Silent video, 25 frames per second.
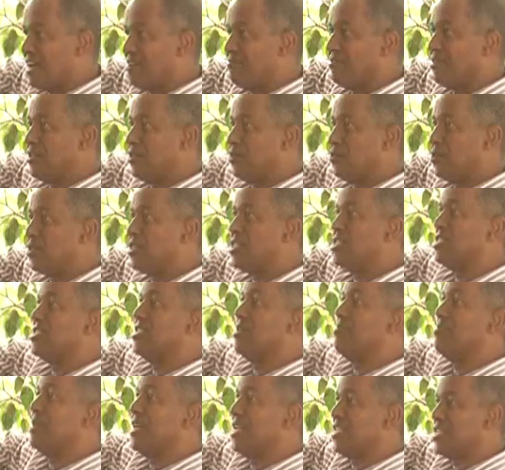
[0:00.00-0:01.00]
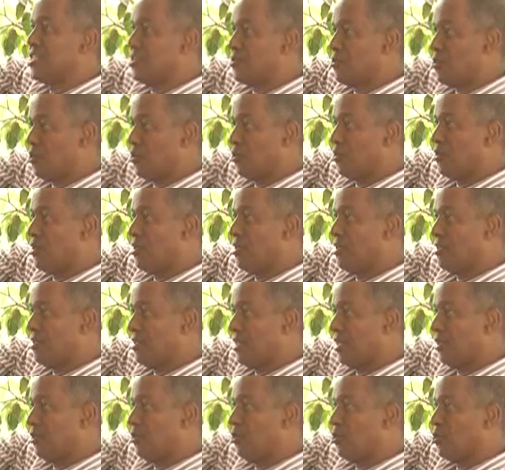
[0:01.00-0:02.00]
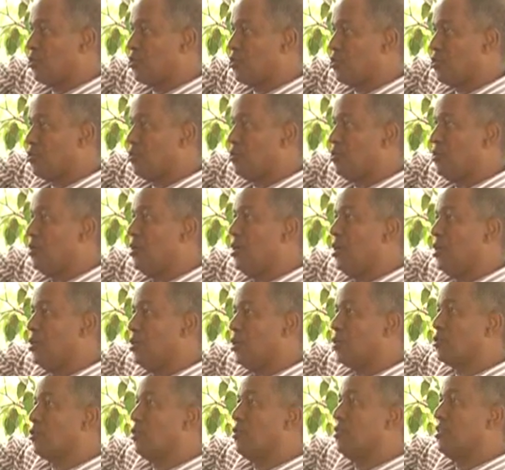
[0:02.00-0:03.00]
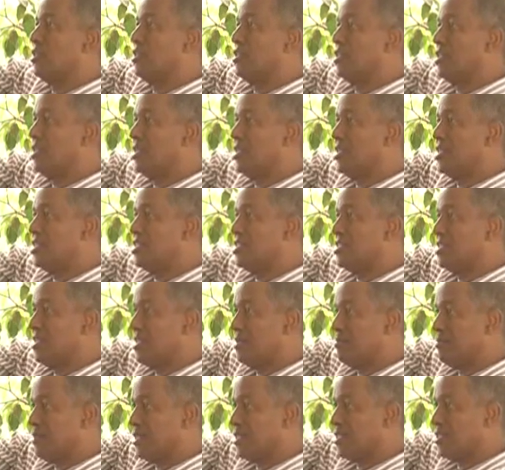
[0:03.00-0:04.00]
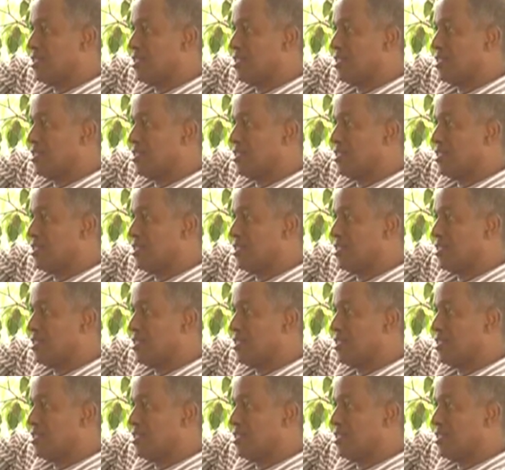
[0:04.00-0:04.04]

Shaurimoyo. Work is just started on a number of roads.